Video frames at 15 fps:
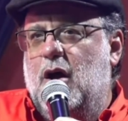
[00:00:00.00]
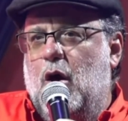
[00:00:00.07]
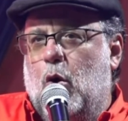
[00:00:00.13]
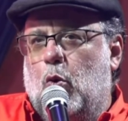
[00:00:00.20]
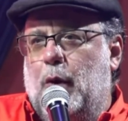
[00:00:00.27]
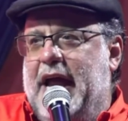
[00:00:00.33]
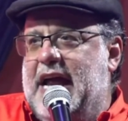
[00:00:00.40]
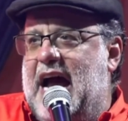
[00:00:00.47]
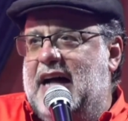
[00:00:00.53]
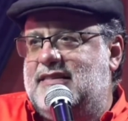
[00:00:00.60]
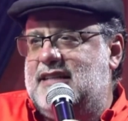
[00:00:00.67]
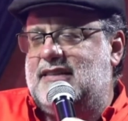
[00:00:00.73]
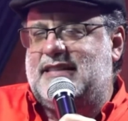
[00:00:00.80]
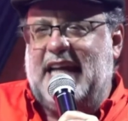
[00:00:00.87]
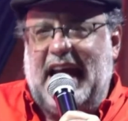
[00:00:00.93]
We had to
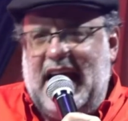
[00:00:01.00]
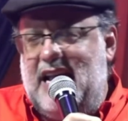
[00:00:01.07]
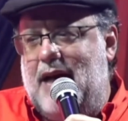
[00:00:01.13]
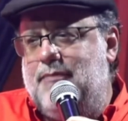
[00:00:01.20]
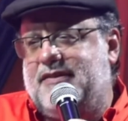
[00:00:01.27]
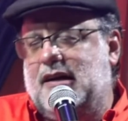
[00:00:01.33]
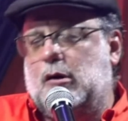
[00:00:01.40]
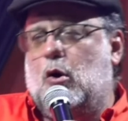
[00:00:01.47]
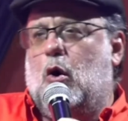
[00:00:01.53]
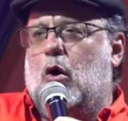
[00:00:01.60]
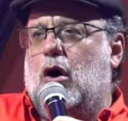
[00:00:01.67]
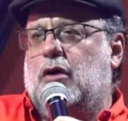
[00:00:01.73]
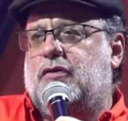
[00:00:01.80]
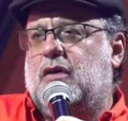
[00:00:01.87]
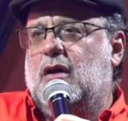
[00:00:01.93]
take them to
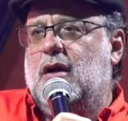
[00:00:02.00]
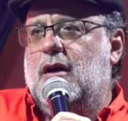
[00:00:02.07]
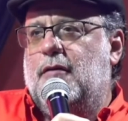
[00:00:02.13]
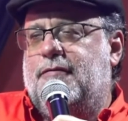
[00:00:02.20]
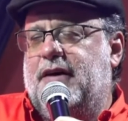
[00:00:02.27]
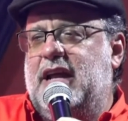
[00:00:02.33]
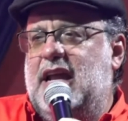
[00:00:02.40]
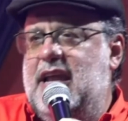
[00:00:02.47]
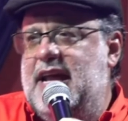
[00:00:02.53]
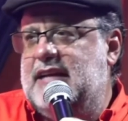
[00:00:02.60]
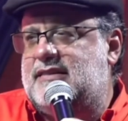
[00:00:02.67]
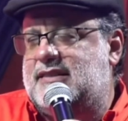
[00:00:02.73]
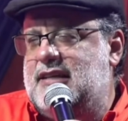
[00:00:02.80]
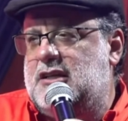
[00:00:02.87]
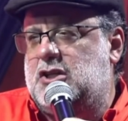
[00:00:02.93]
court for the NID
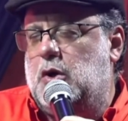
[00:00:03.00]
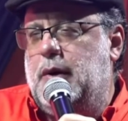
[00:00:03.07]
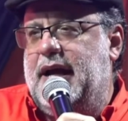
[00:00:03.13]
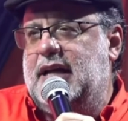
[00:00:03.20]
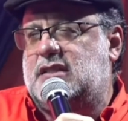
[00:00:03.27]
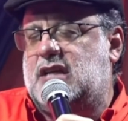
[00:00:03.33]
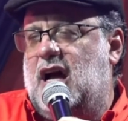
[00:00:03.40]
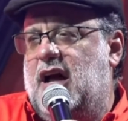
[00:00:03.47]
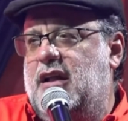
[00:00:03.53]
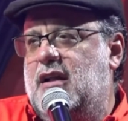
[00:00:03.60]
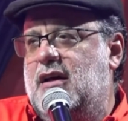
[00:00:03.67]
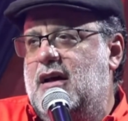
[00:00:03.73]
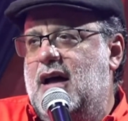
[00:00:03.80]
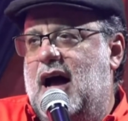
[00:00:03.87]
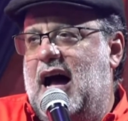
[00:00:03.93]
situation,
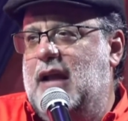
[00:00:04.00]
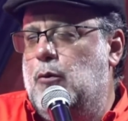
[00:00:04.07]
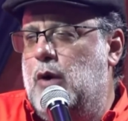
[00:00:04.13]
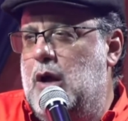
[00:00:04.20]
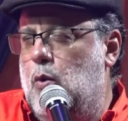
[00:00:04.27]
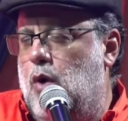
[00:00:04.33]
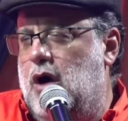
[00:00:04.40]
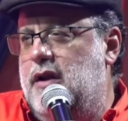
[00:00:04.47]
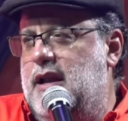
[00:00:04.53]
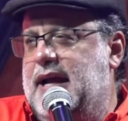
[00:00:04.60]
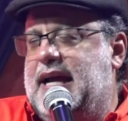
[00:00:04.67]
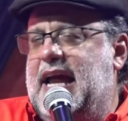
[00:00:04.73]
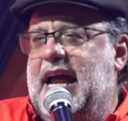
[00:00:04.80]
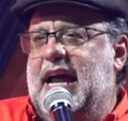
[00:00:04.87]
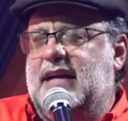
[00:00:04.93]
and we won the
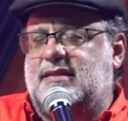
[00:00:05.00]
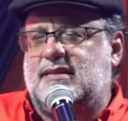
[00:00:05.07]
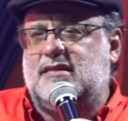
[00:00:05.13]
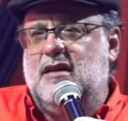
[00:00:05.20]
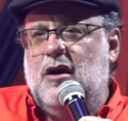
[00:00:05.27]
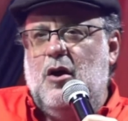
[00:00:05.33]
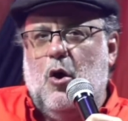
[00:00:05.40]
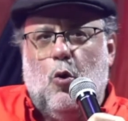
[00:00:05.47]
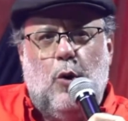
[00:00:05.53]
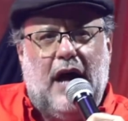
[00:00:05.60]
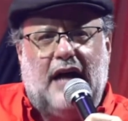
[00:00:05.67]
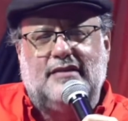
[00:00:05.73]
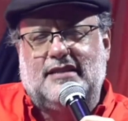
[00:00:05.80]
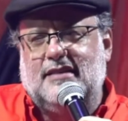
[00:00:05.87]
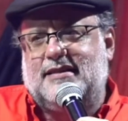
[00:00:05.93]
case. We
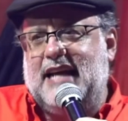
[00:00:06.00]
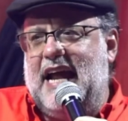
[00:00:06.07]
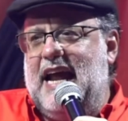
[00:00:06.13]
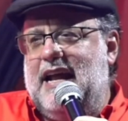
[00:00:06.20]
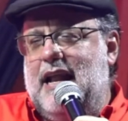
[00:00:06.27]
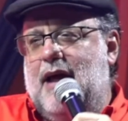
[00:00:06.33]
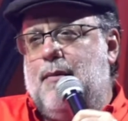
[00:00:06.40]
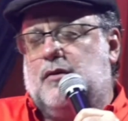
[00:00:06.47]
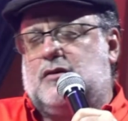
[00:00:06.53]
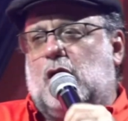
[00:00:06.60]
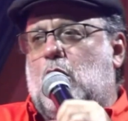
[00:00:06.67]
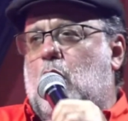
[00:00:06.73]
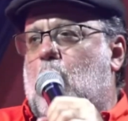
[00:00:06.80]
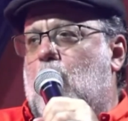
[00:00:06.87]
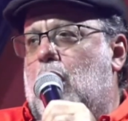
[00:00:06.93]
had to take them to
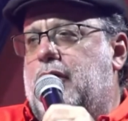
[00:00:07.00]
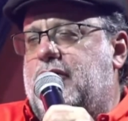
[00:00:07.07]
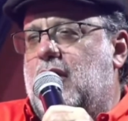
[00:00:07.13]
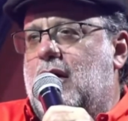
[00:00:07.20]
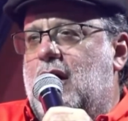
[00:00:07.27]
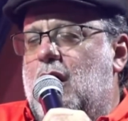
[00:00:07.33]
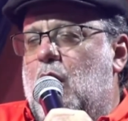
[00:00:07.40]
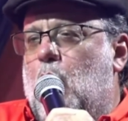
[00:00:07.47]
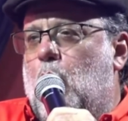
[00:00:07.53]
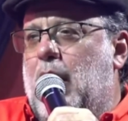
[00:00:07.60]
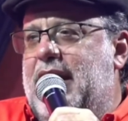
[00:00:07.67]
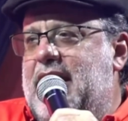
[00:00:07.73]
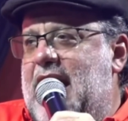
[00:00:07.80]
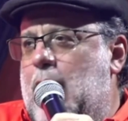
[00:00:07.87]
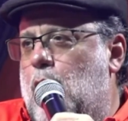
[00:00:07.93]
court
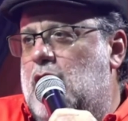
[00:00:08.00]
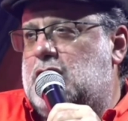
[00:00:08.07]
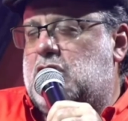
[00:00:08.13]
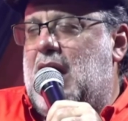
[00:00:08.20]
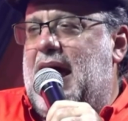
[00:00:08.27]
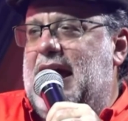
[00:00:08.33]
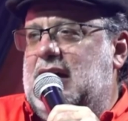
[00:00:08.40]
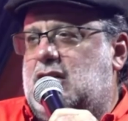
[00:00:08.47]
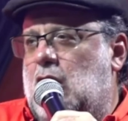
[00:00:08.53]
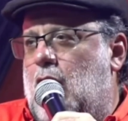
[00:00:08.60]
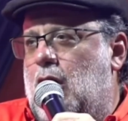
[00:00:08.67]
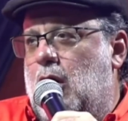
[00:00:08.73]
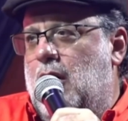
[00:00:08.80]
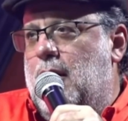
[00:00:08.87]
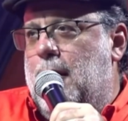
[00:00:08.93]
when they were trying
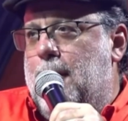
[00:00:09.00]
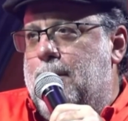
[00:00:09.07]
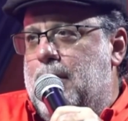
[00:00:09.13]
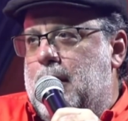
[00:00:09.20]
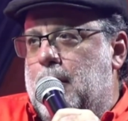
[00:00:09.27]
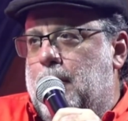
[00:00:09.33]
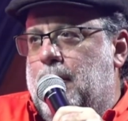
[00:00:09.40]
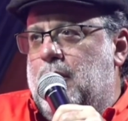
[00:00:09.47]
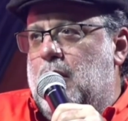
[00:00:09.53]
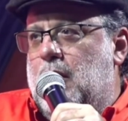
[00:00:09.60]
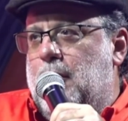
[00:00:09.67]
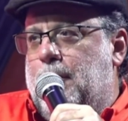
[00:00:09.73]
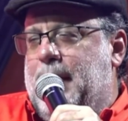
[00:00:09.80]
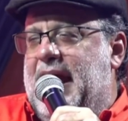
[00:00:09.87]
to pay